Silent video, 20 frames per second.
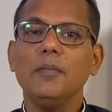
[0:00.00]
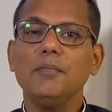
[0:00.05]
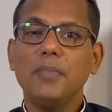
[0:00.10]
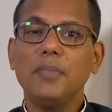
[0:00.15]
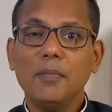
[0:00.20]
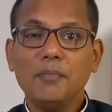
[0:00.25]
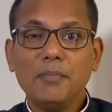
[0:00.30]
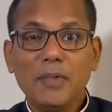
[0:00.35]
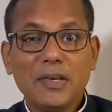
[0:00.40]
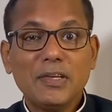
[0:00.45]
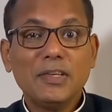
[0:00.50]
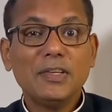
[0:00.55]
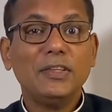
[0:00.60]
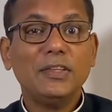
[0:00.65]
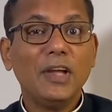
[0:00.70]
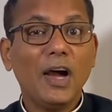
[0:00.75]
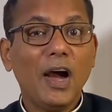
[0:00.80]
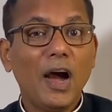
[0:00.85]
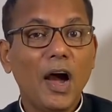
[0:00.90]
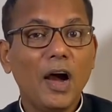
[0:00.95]
permitted
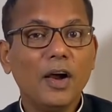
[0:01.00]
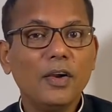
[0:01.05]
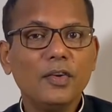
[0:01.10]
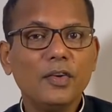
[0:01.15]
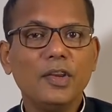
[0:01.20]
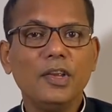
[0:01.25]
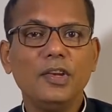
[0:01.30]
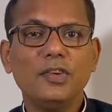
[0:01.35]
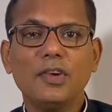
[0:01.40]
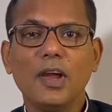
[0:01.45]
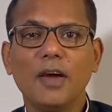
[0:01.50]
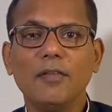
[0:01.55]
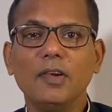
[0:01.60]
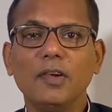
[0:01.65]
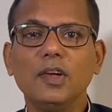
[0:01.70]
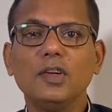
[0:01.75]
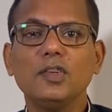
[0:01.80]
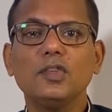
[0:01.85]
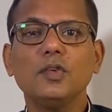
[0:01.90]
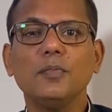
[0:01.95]
the hungry
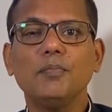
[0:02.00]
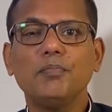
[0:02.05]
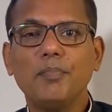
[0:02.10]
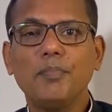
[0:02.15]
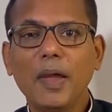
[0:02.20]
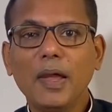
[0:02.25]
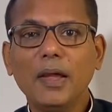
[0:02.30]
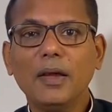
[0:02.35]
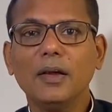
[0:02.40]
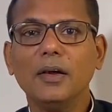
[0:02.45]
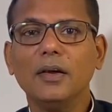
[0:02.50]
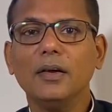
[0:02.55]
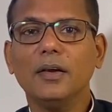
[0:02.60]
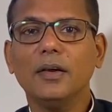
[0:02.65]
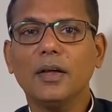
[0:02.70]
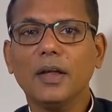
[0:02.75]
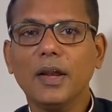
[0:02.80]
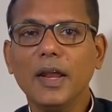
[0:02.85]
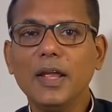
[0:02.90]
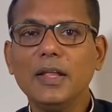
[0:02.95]
traveler to pick
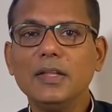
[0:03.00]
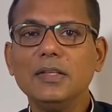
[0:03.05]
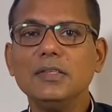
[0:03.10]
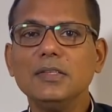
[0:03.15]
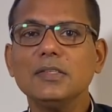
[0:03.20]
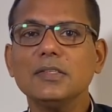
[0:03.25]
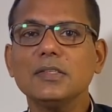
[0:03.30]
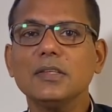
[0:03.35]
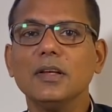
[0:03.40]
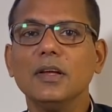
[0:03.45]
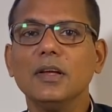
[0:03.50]
grains,